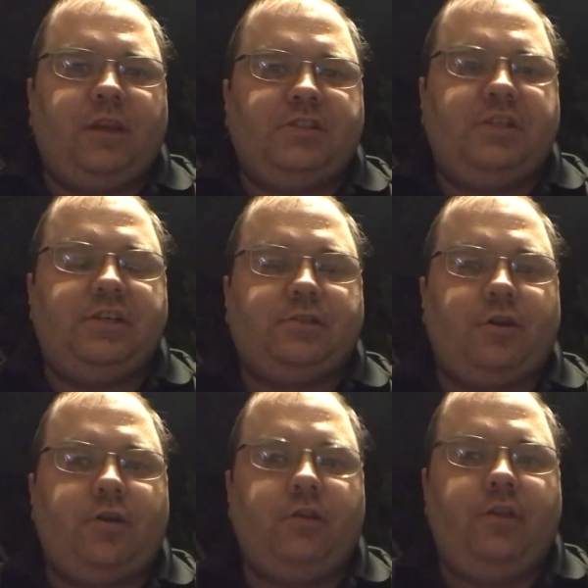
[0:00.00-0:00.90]
And she is
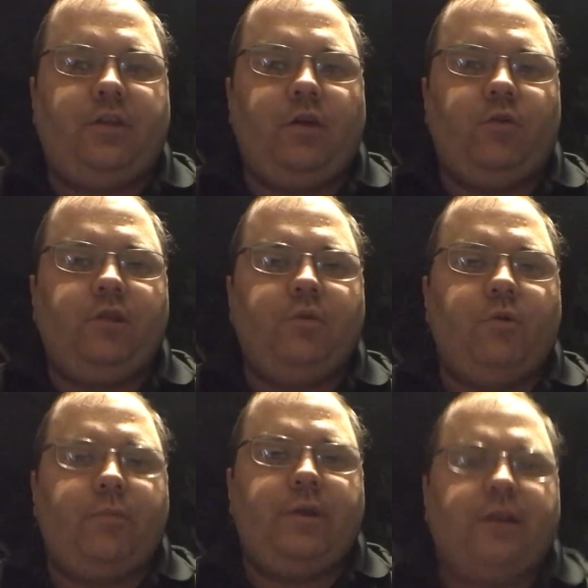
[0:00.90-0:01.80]
currently the only
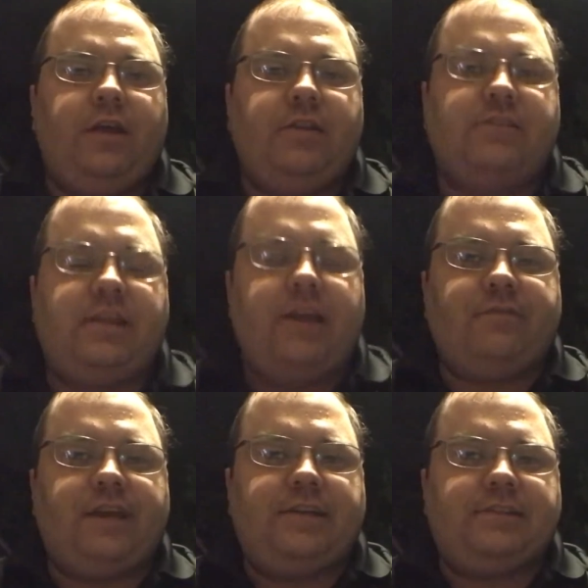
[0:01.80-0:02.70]
woman in the state
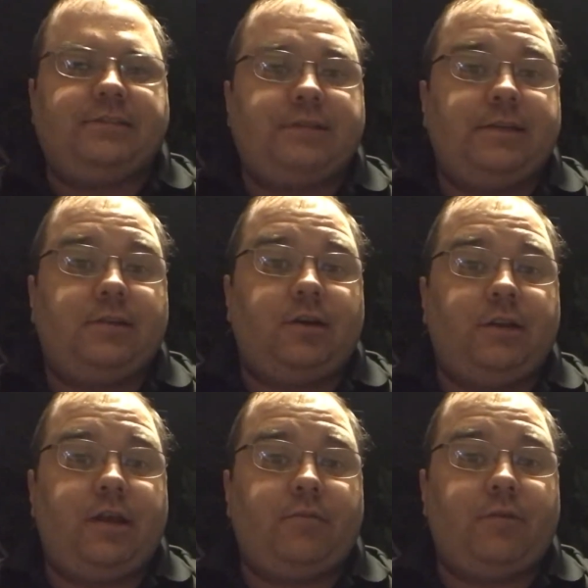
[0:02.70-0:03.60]
of Texas that is on
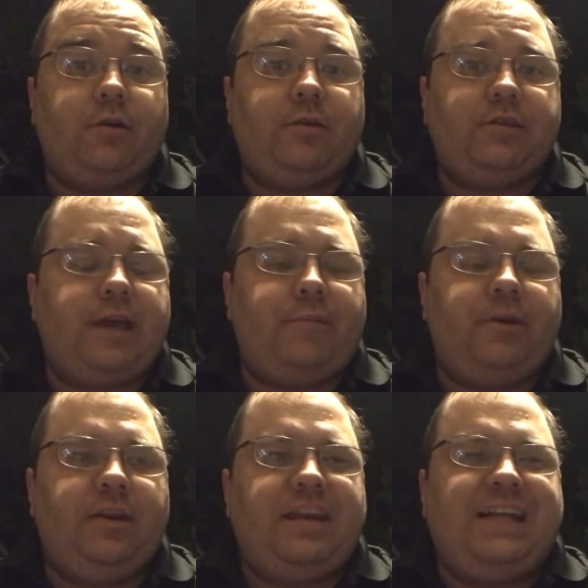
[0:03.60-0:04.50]
death row. This
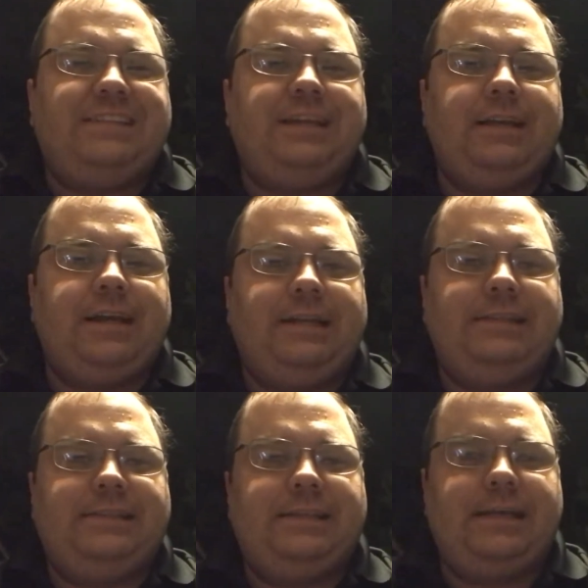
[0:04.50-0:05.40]
happened in
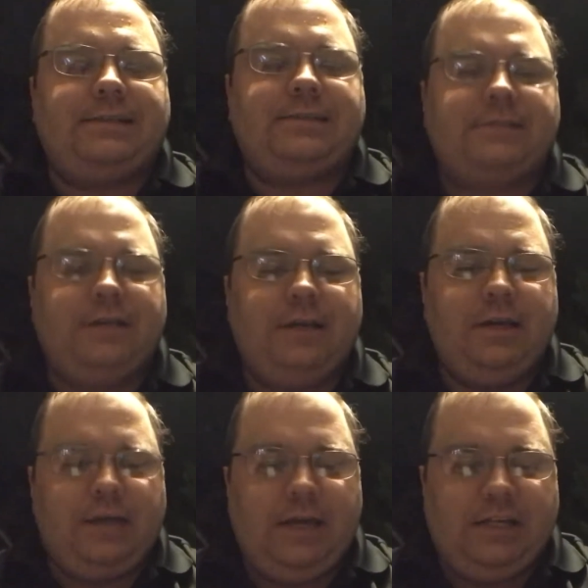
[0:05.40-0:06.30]
1996.
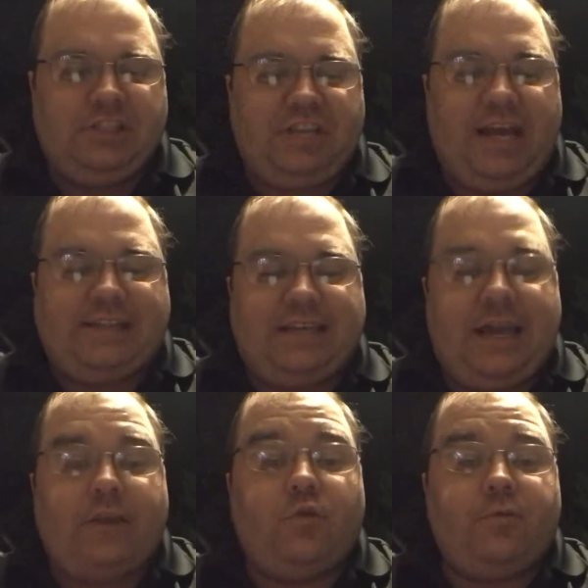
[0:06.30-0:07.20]
She has
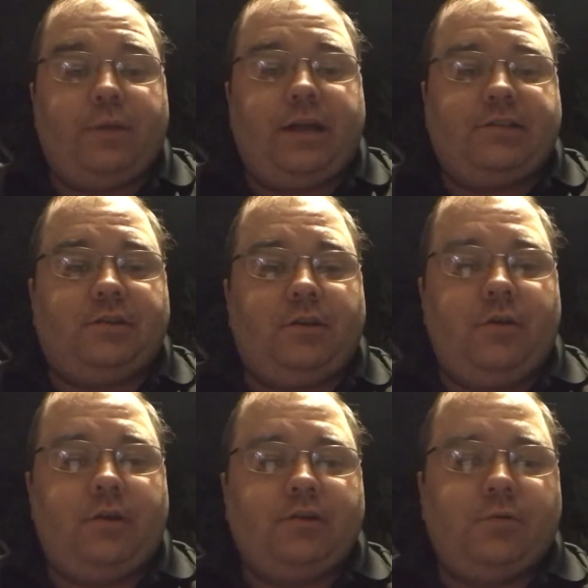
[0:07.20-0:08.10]
yet to have been
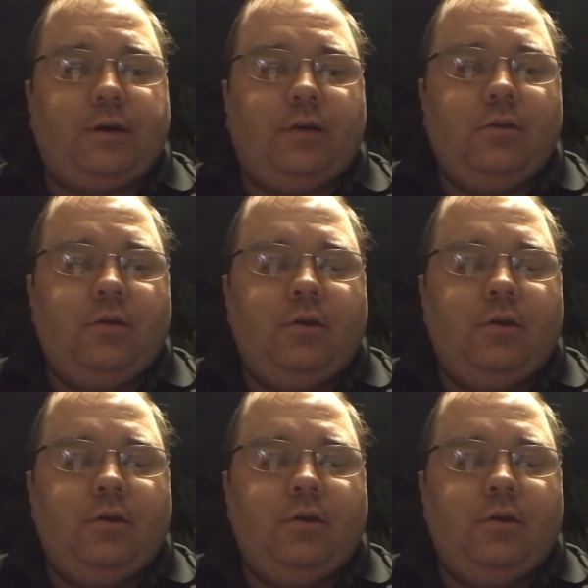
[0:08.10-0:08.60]
executed as well.